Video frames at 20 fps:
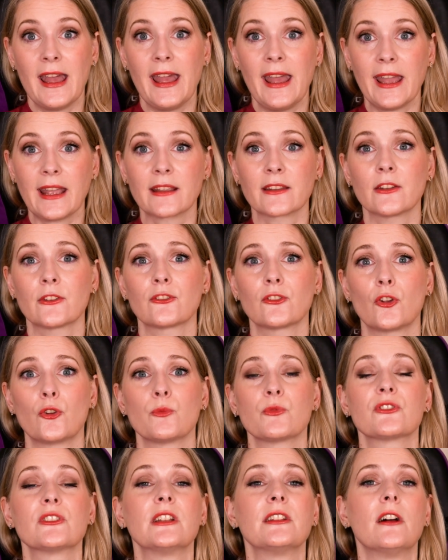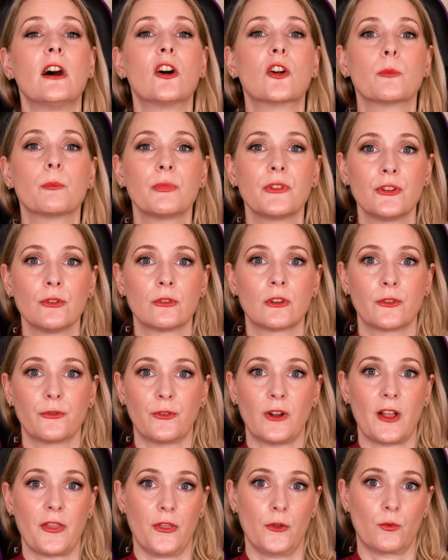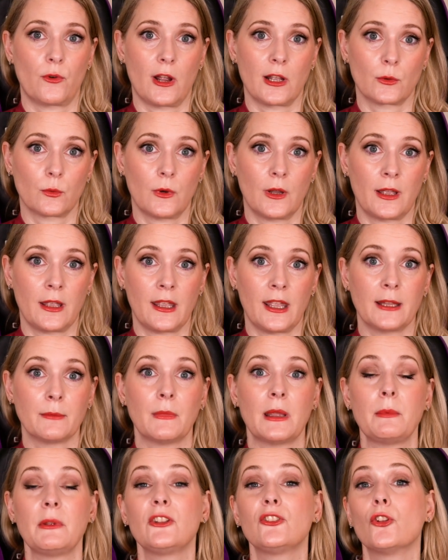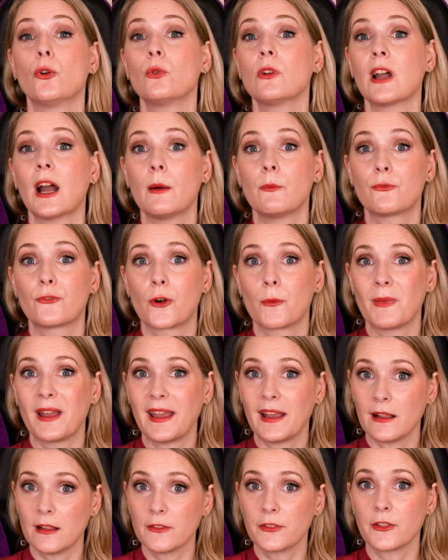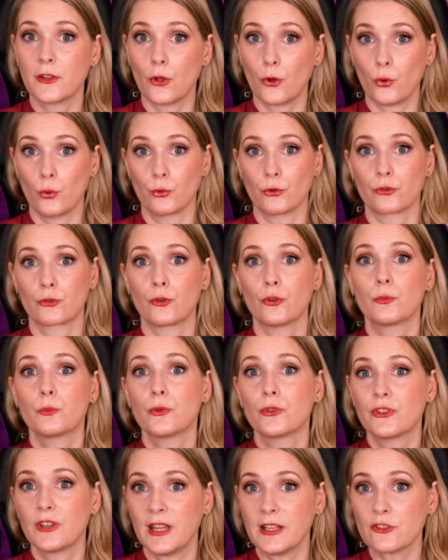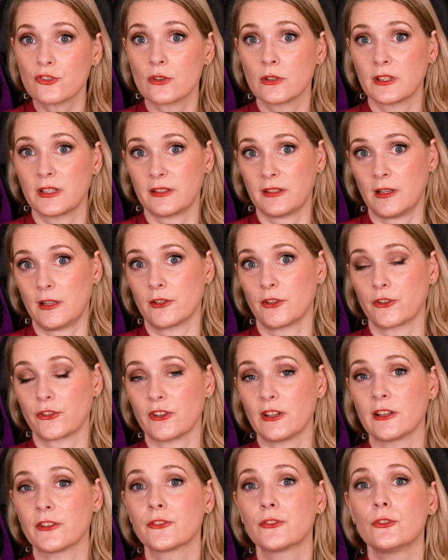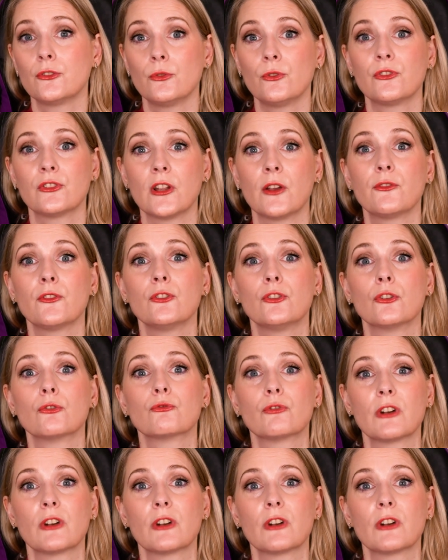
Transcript: exosomes that aren't purified the right way and maybe don't come from a healthy host could potentially tell your cells to do stuff you don't